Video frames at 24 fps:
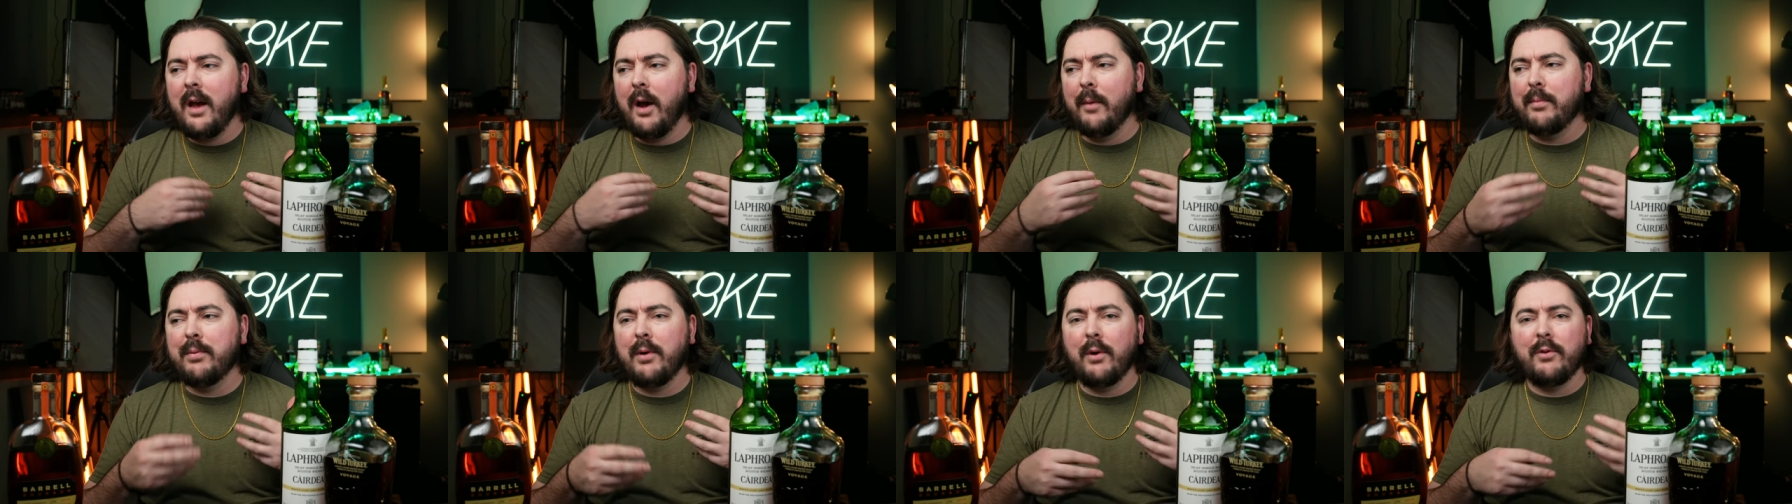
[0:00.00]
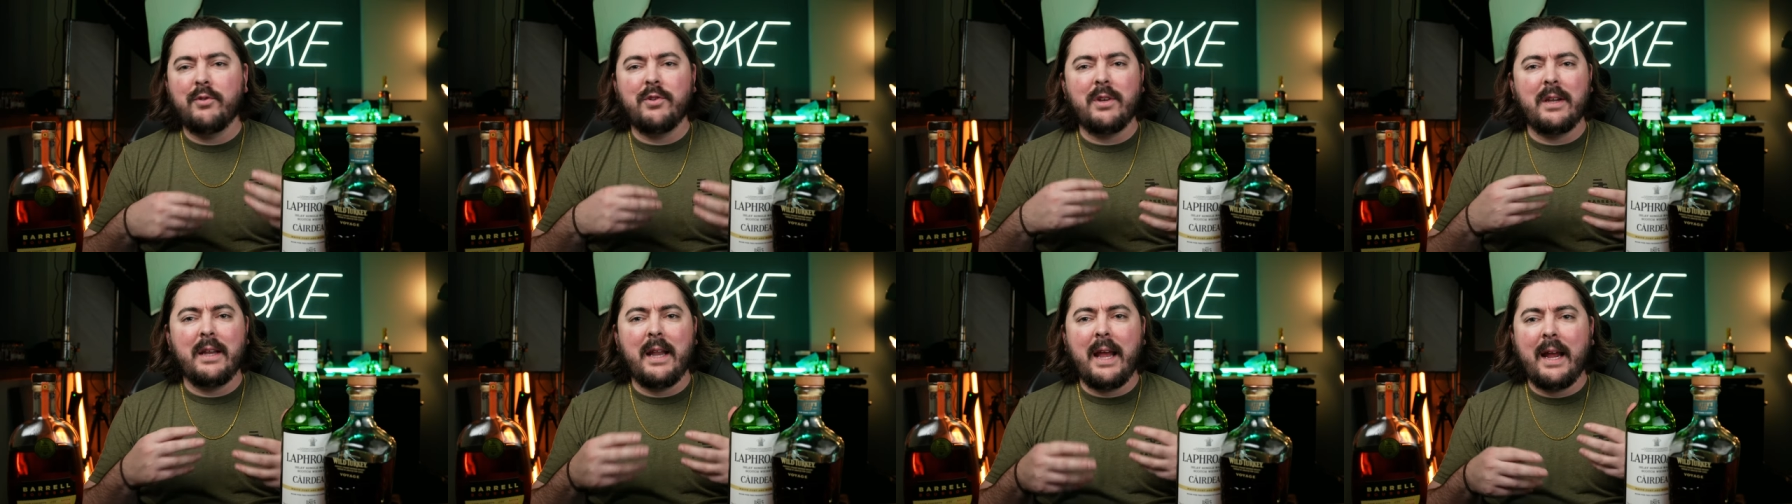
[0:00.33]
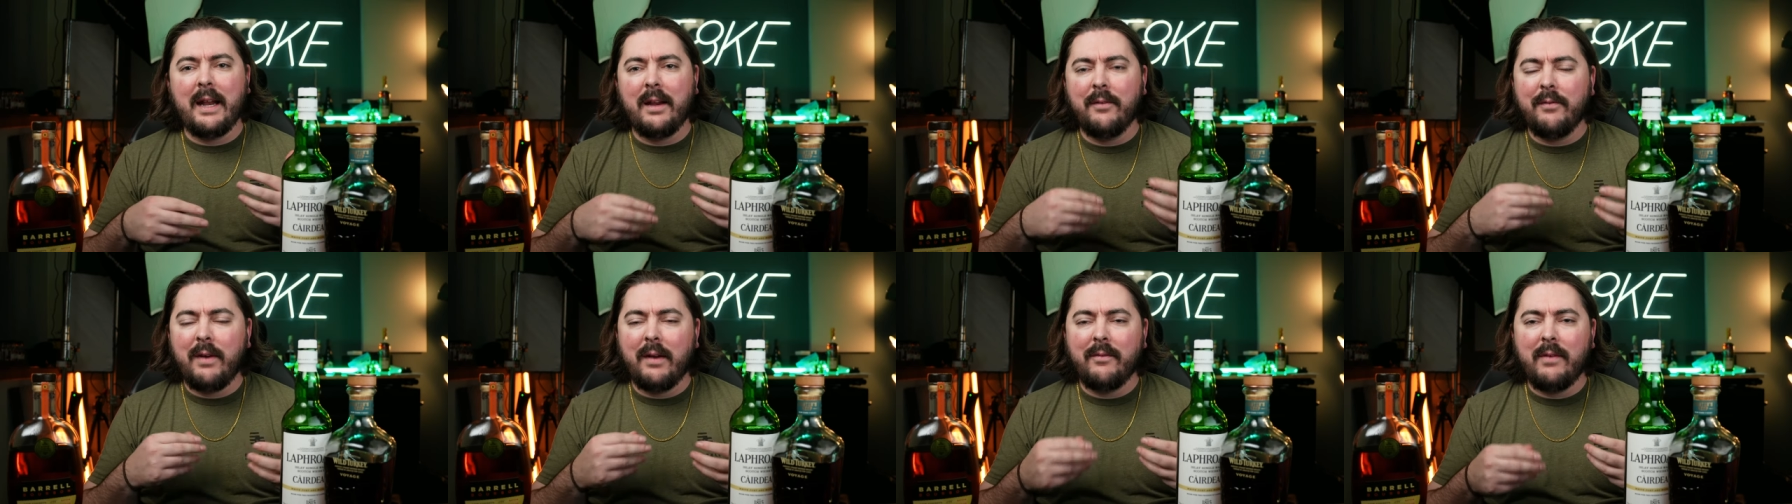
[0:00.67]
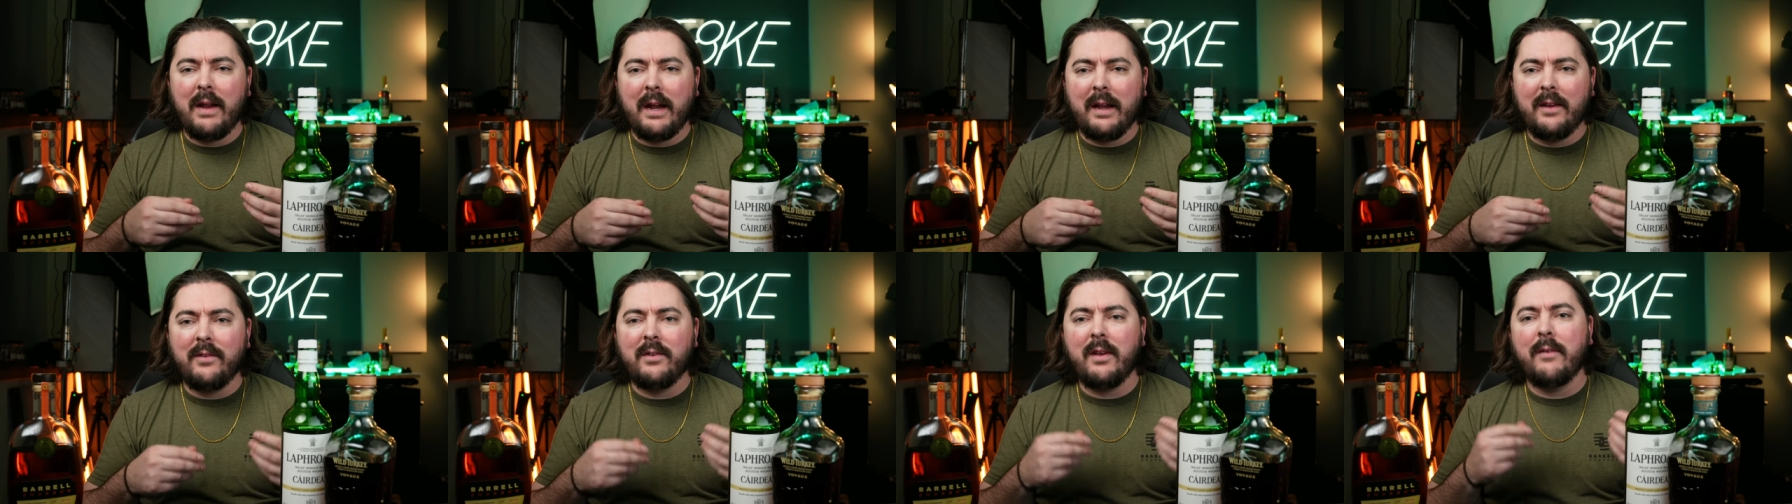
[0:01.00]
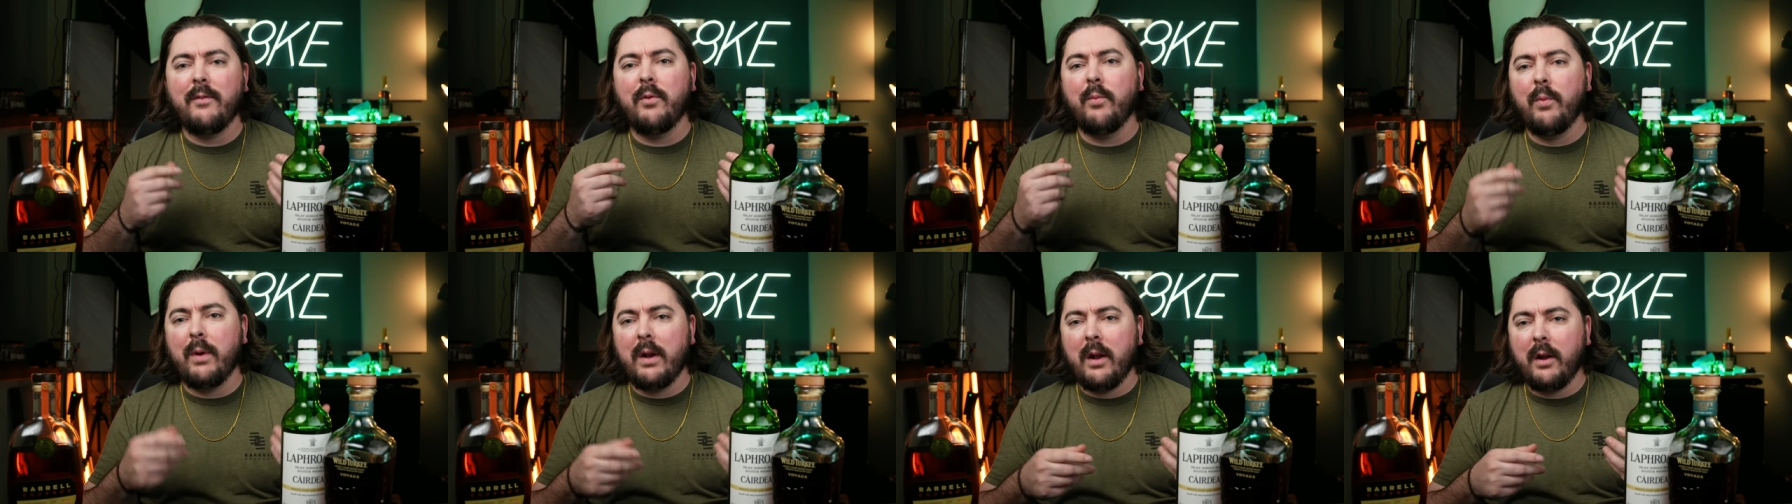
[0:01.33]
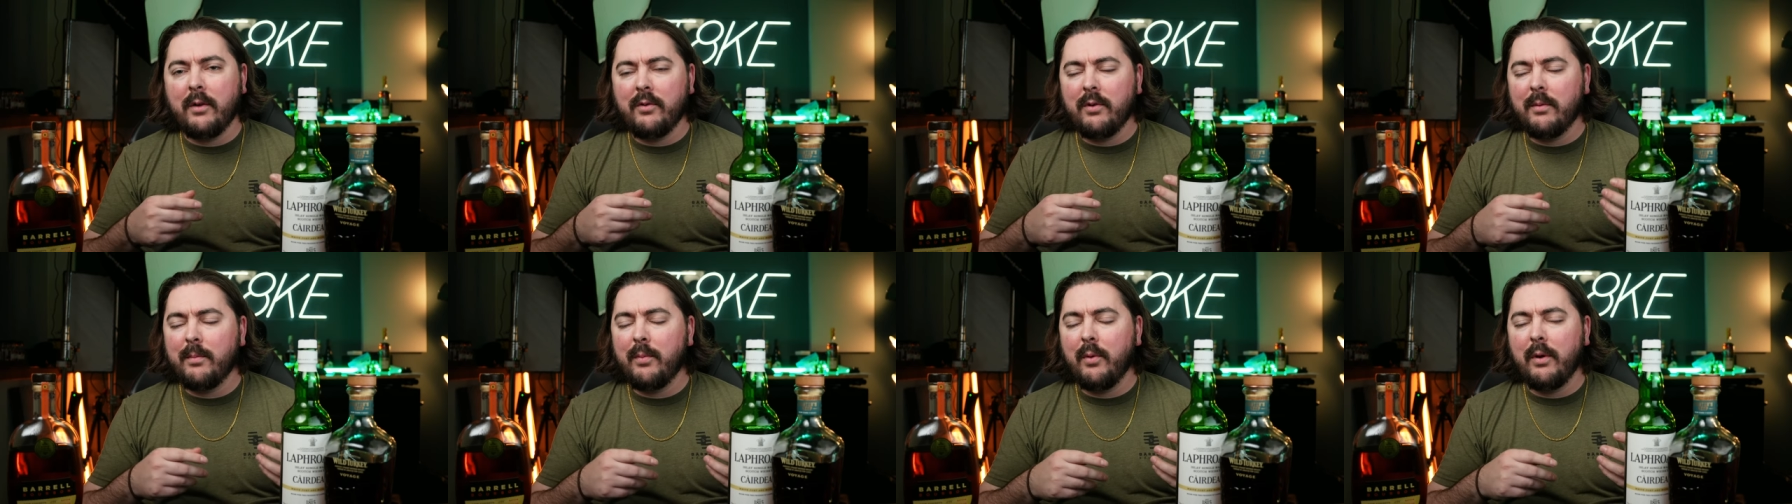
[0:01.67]
approaching 95, 97,
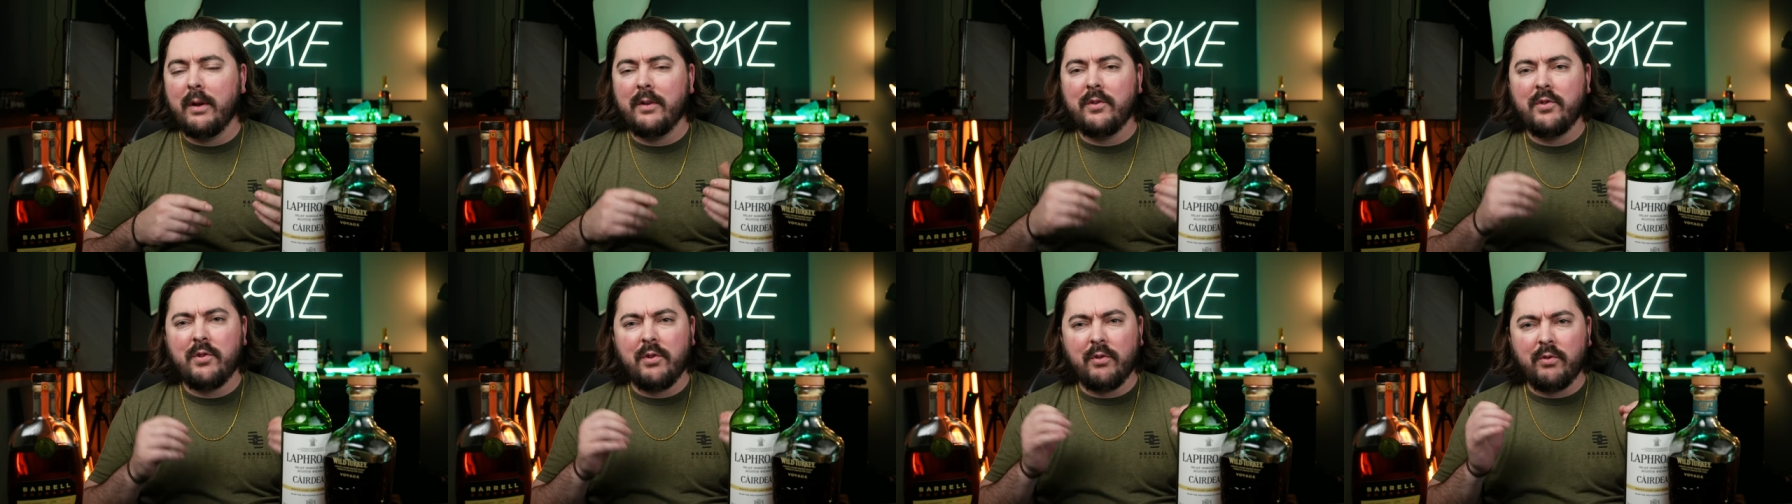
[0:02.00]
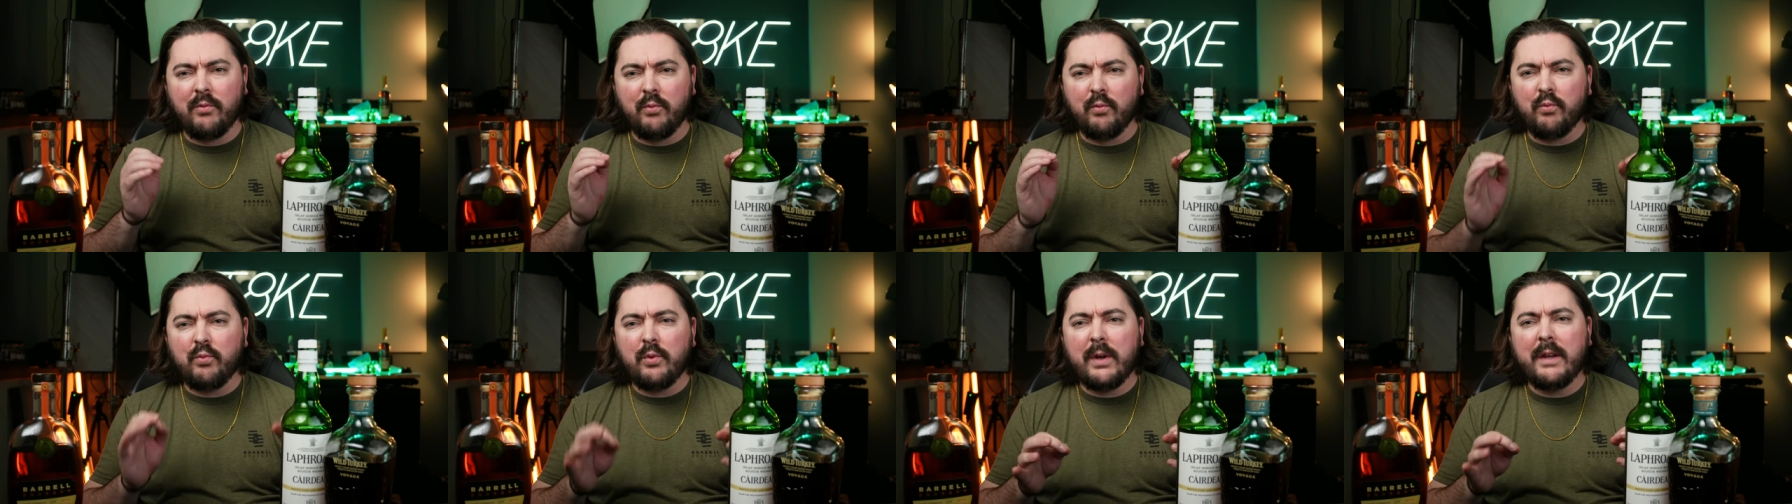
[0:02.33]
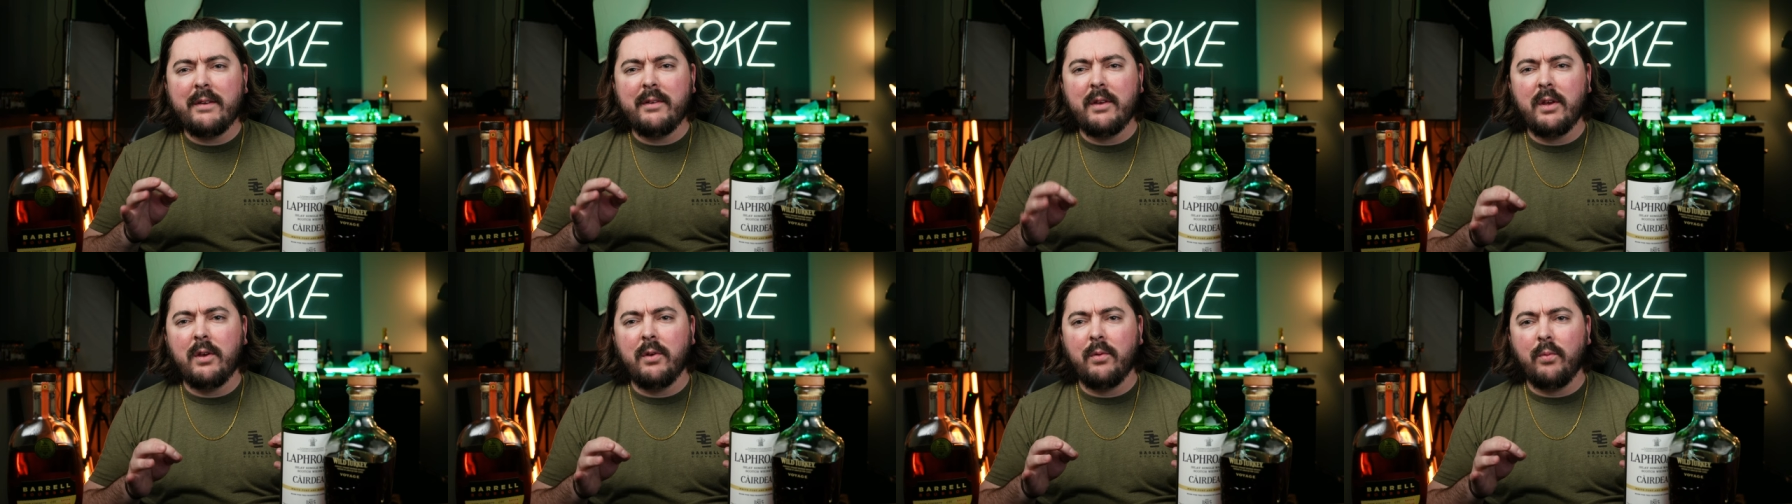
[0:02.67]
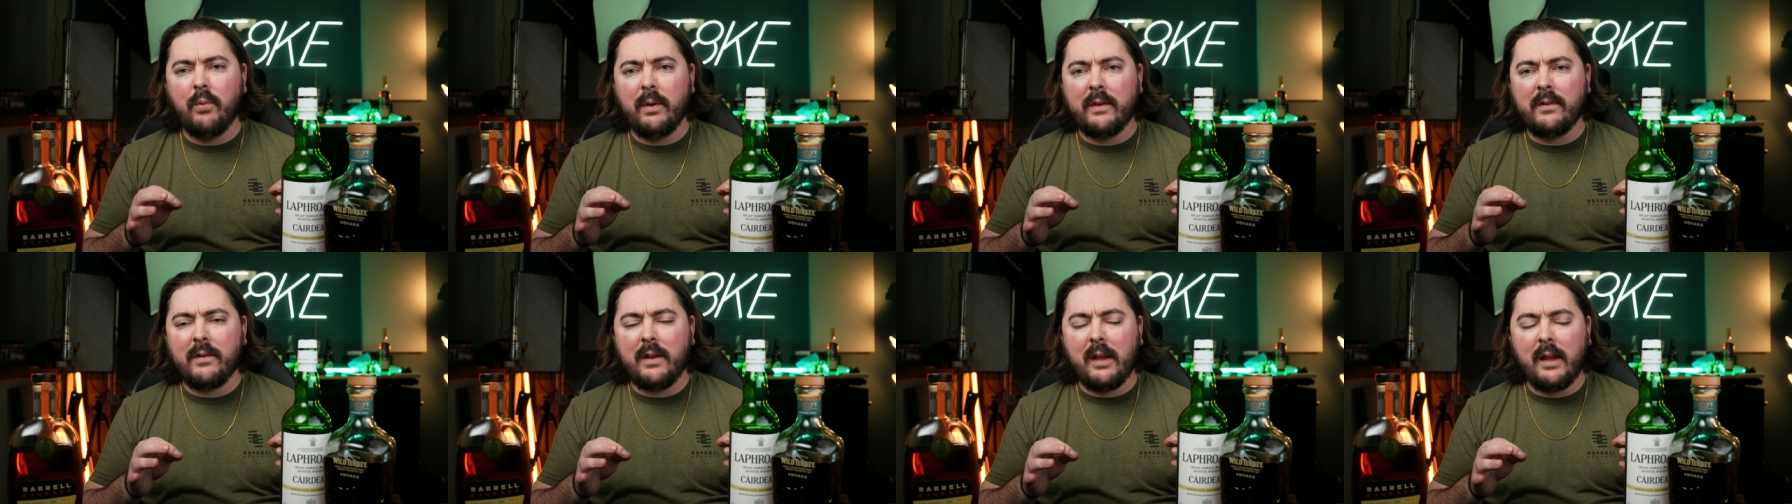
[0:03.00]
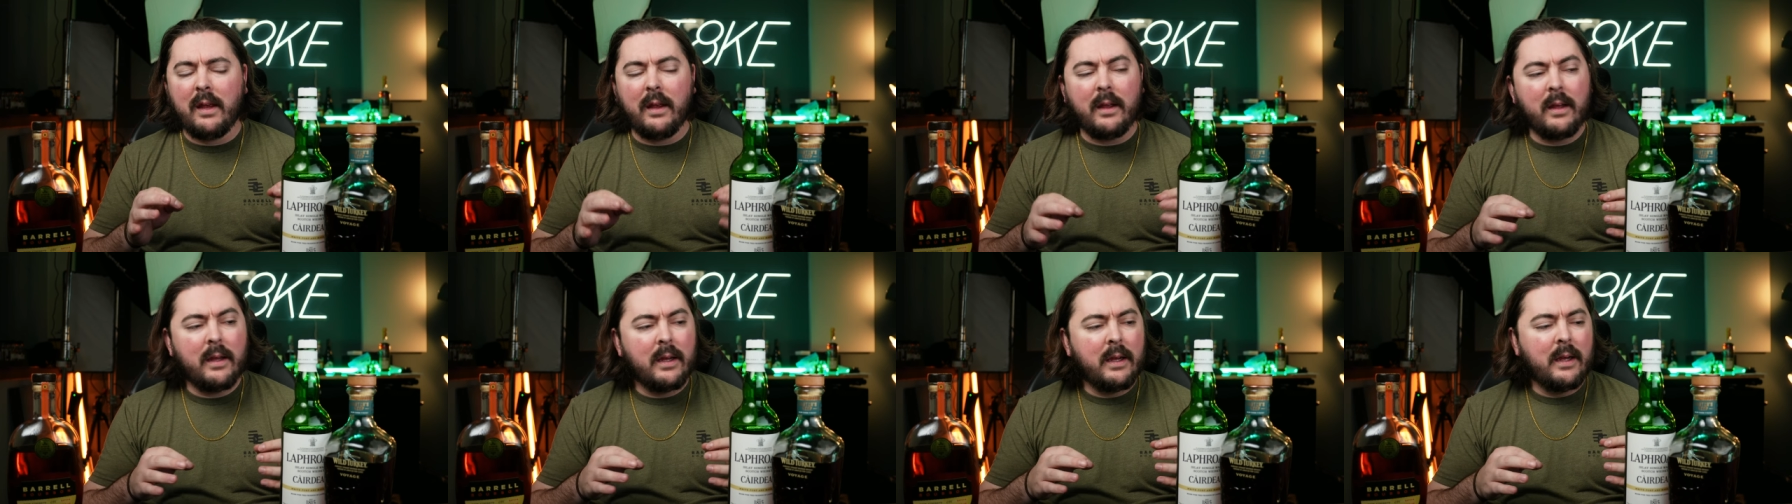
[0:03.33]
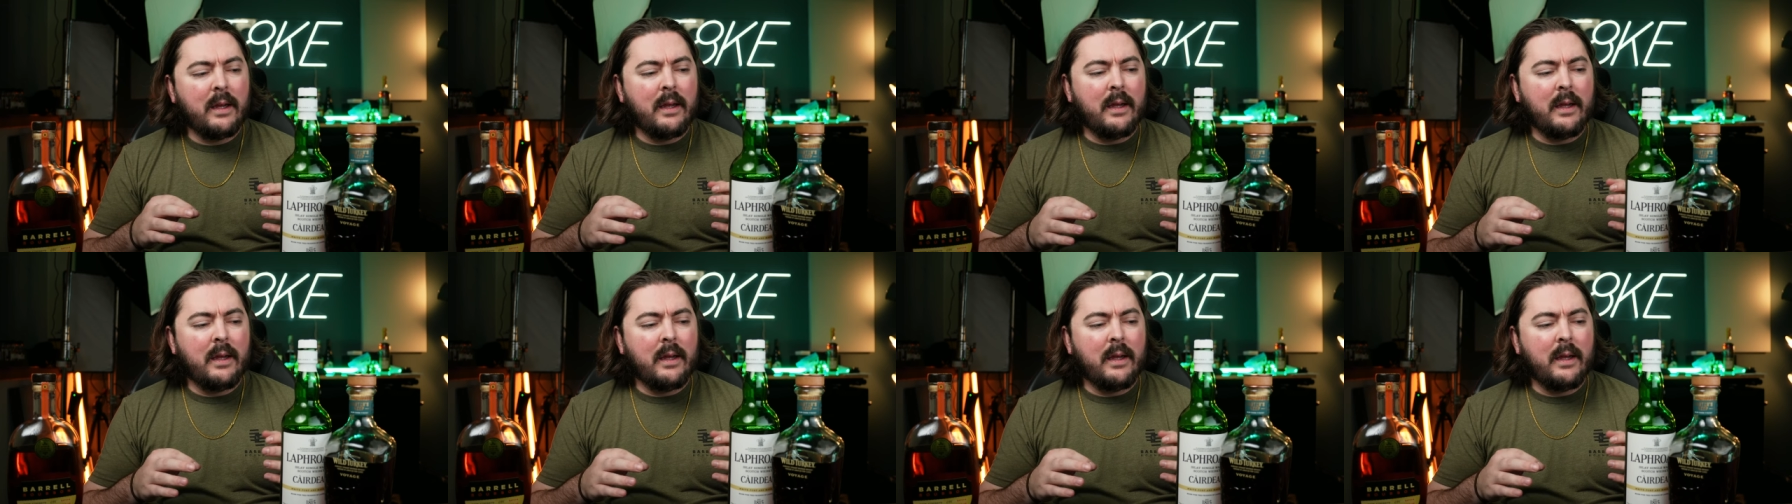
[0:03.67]
100 points. Just really good whiskey.